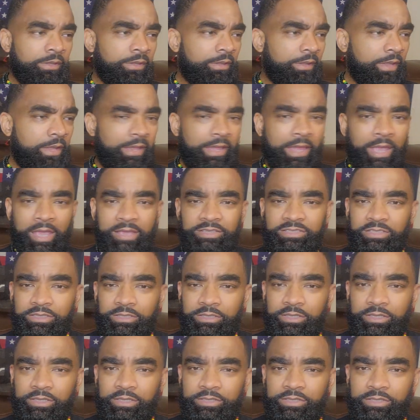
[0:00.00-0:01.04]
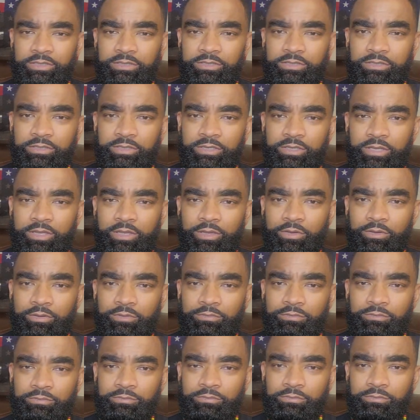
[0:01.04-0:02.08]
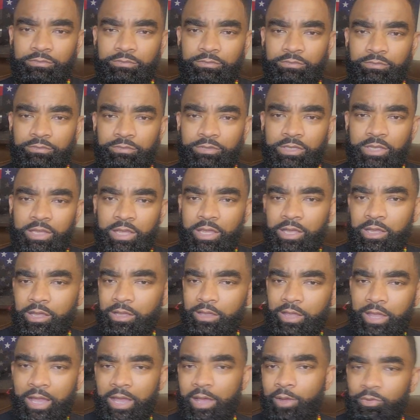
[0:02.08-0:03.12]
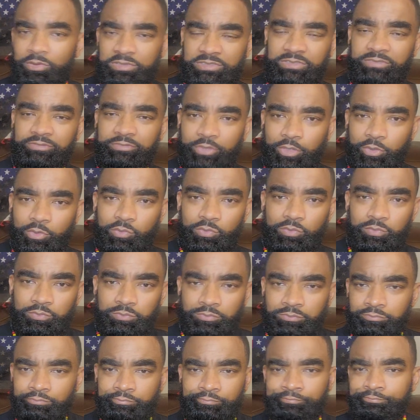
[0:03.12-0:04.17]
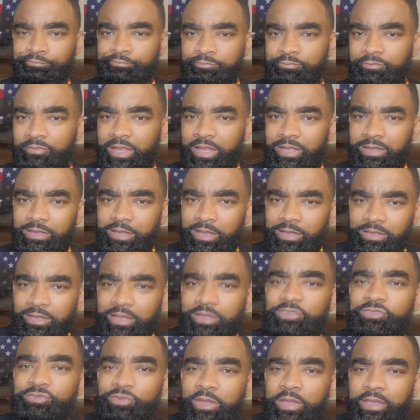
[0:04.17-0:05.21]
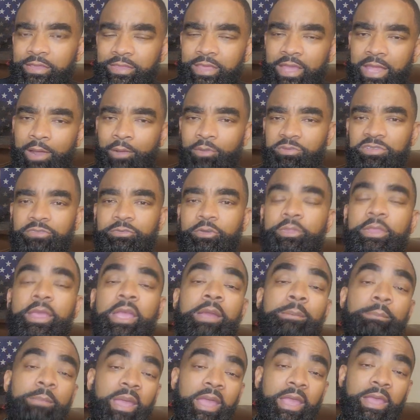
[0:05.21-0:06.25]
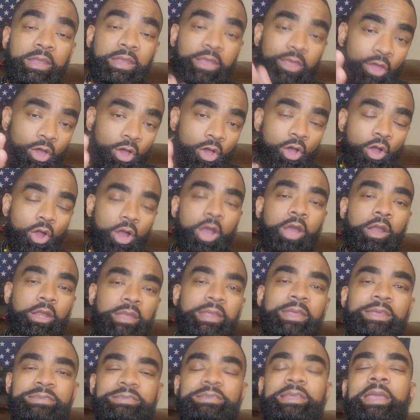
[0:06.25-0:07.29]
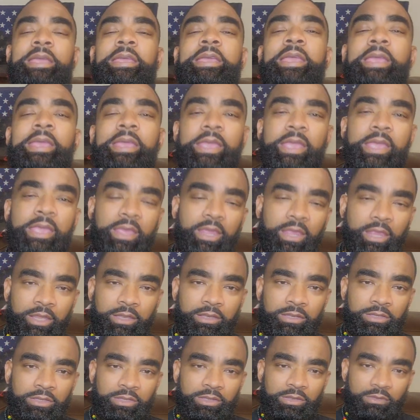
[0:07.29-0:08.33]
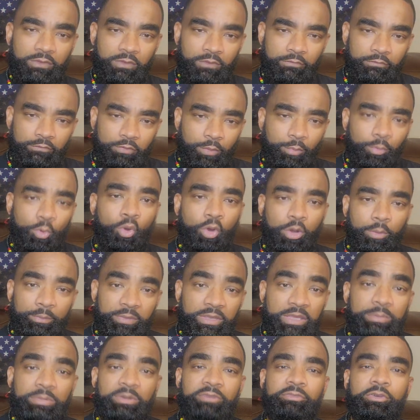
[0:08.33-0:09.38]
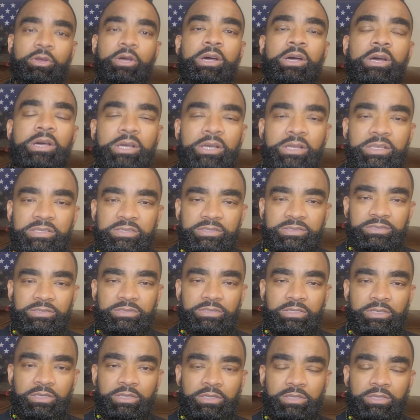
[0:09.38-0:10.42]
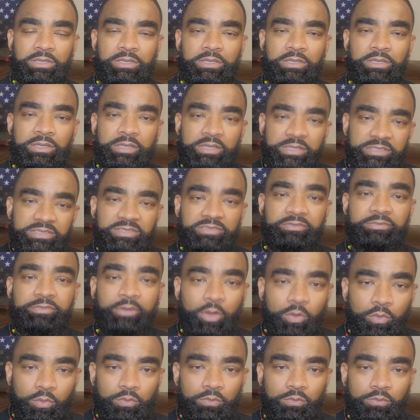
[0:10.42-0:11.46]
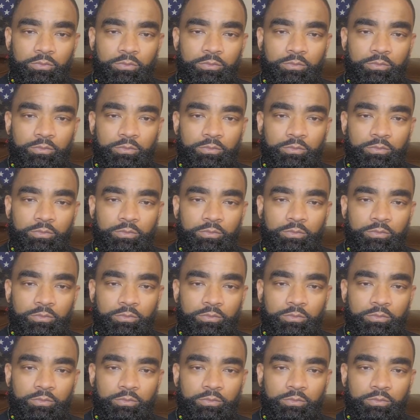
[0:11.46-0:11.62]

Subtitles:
They actually, the hours to vote, they shrinking the hours to vote. They are making it harder as they can for poor people, for us to vote.